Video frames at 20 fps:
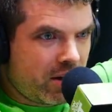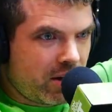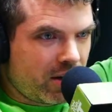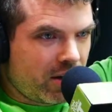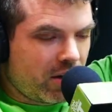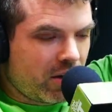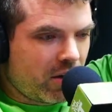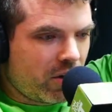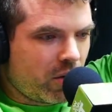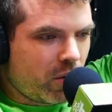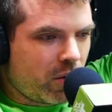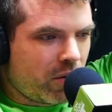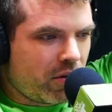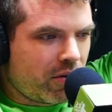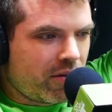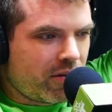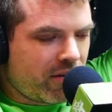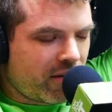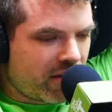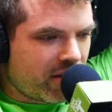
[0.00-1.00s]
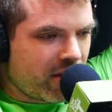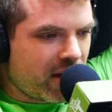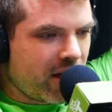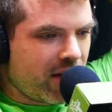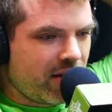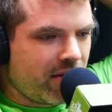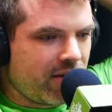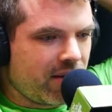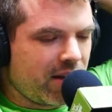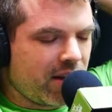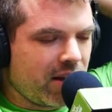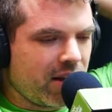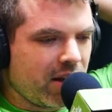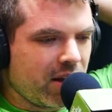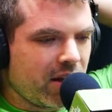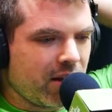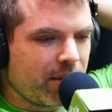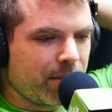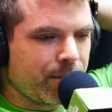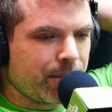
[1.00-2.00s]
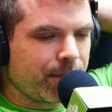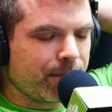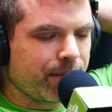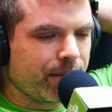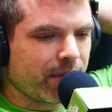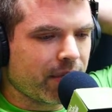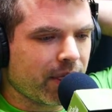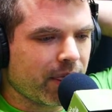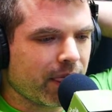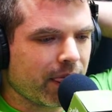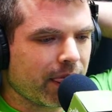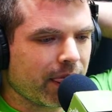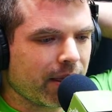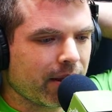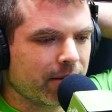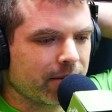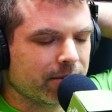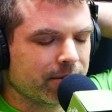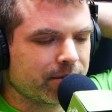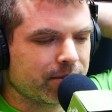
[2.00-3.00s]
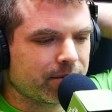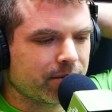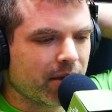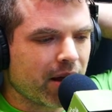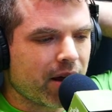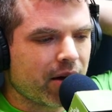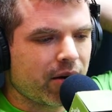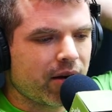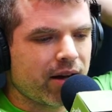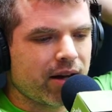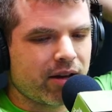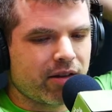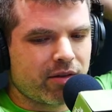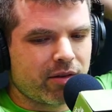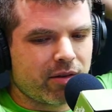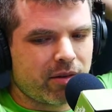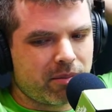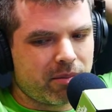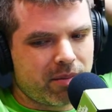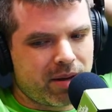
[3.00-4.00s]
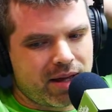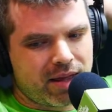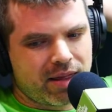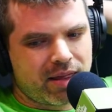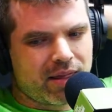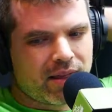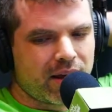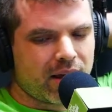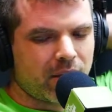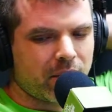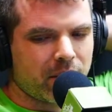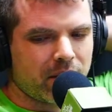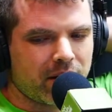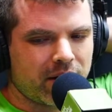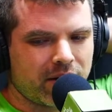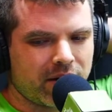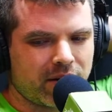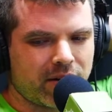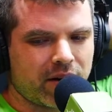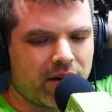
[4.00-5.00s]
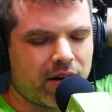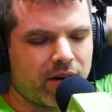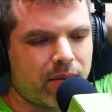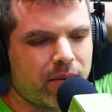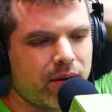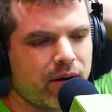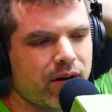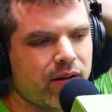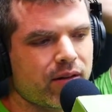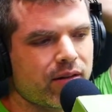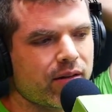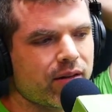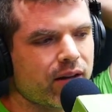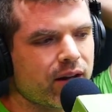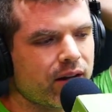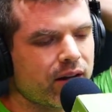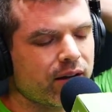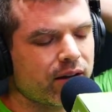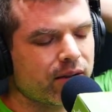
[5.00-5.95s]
course of his life, and like I don't know, I guess the main thing I wanted to talk about is like